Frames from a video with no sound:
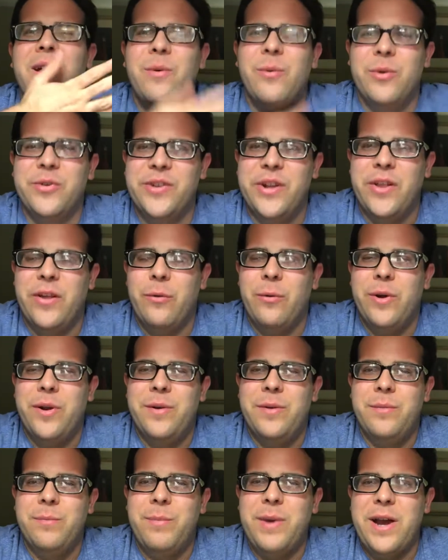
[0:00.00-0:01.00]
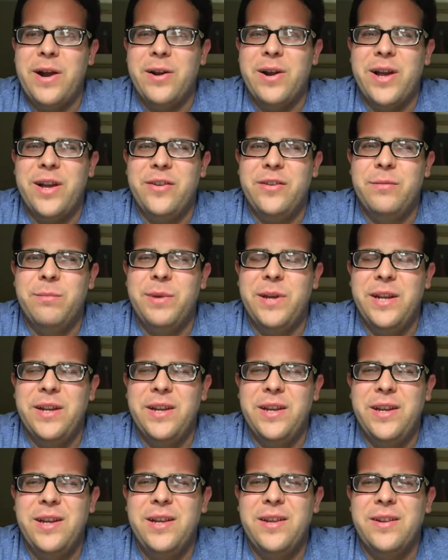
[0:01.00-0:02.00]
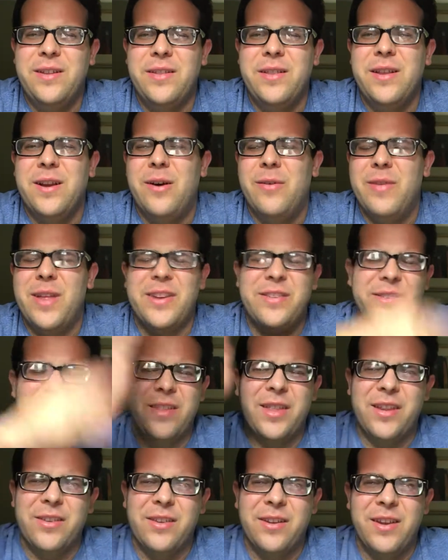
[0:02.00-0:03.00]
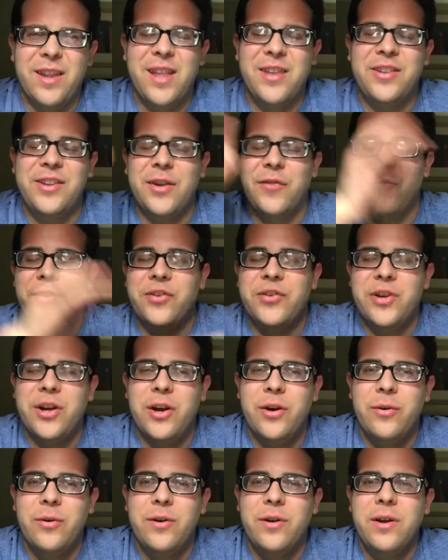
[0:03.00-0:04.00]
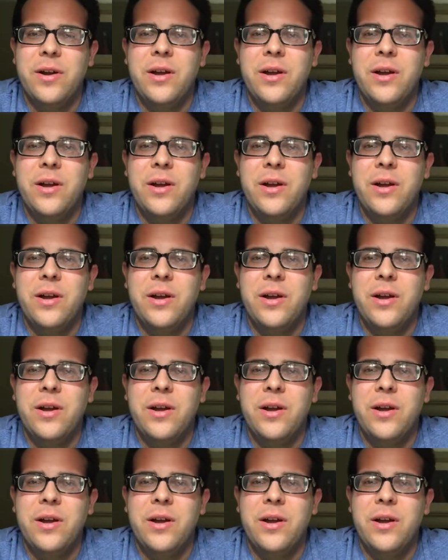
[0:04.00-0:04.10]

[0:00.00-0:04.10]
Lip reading: was the other one? Paradise PD? No, that's a different show.